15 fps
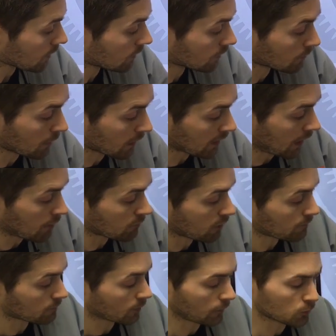This is my
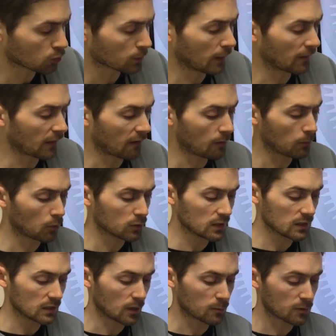camera. I've talked about that in more
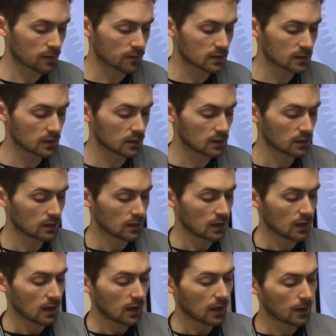detail previously,
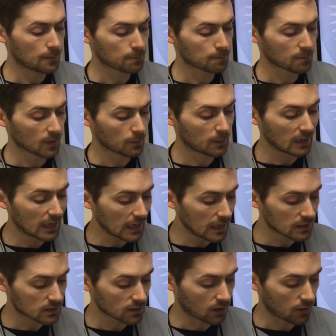but in
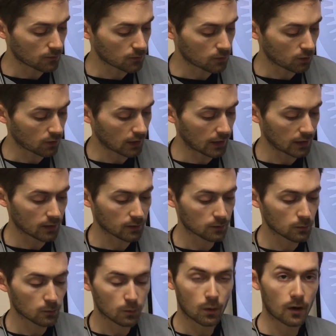it I've got a
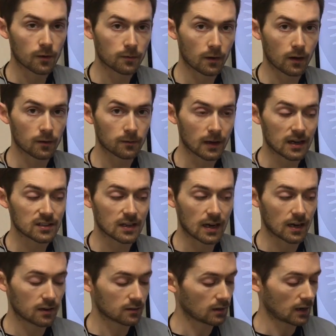Wi-Fi Flash
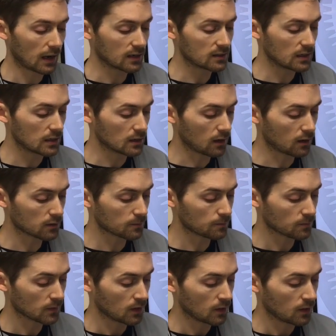Air SD card,
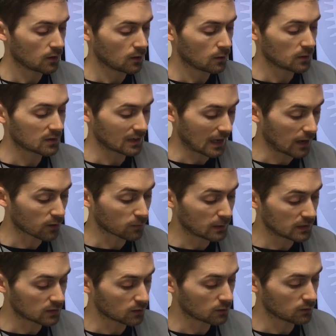which allows
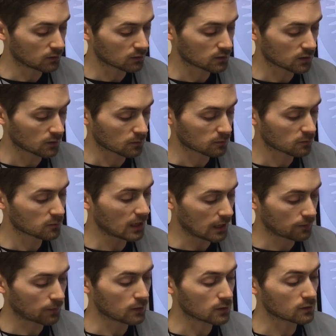me to
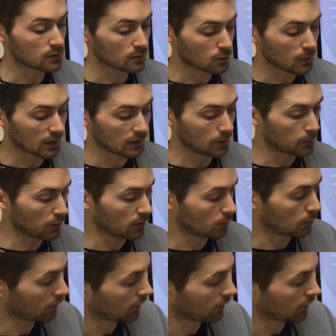take photos and quickly put them